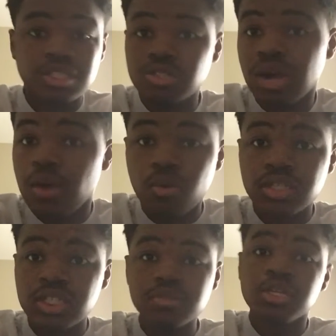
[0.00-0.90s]
Do I
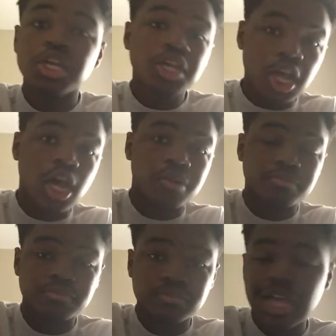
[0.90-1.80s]
want them? No,
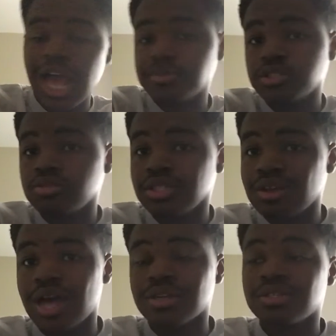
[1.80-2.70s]
absolutely
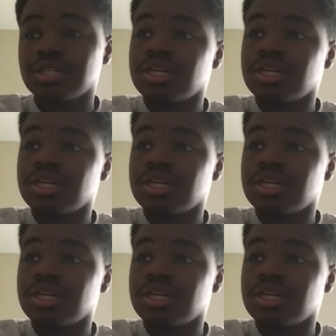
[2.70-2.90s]
not.